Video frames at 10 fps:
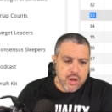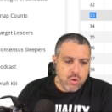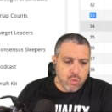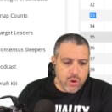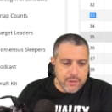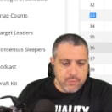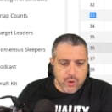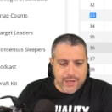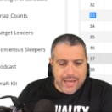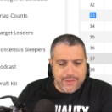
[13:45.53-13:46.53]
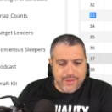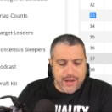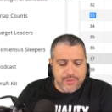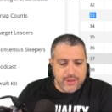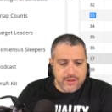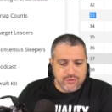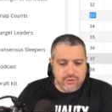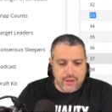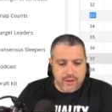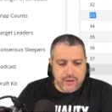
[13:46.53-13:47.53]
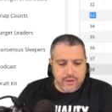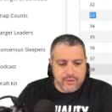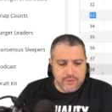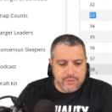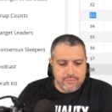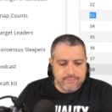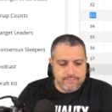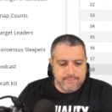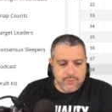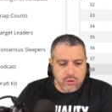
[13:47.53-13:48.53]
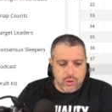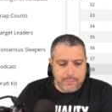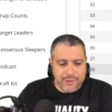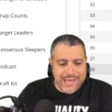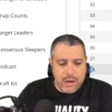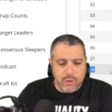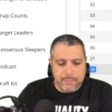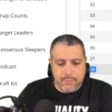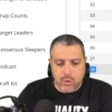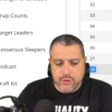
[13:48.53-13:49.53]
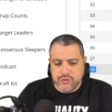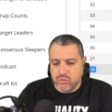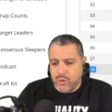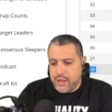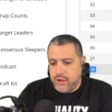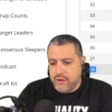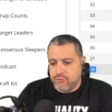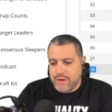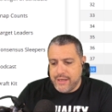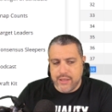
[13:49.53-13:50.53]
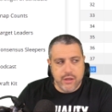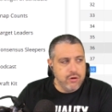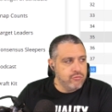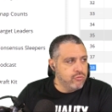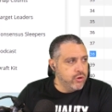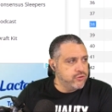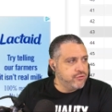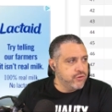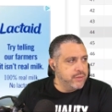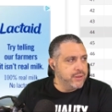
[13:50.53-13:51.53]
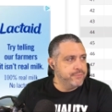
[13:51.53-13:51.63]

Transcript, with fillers: One more guy that I think is uh, going to plow up boards as well, right here Royce Freeman.